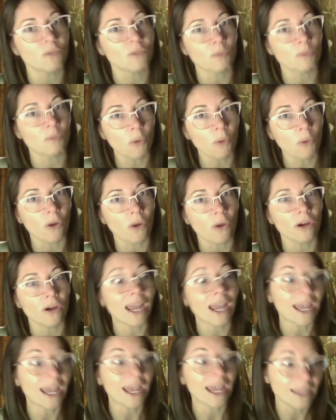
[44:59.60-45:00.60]
a report
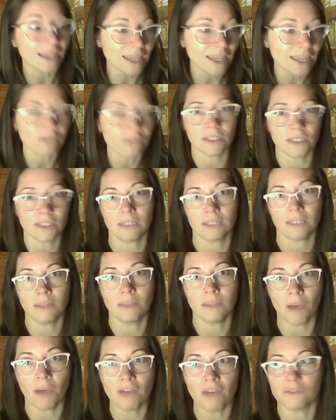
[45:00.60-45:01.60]
and give it to
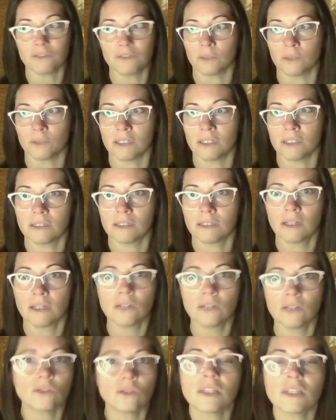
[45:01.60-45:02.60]
them afterwards.
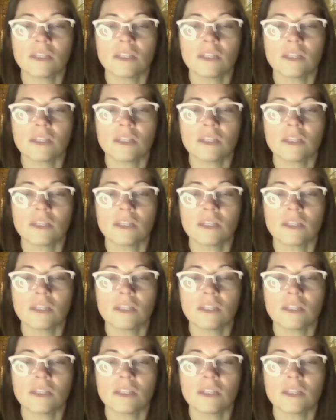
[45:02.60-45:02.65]
So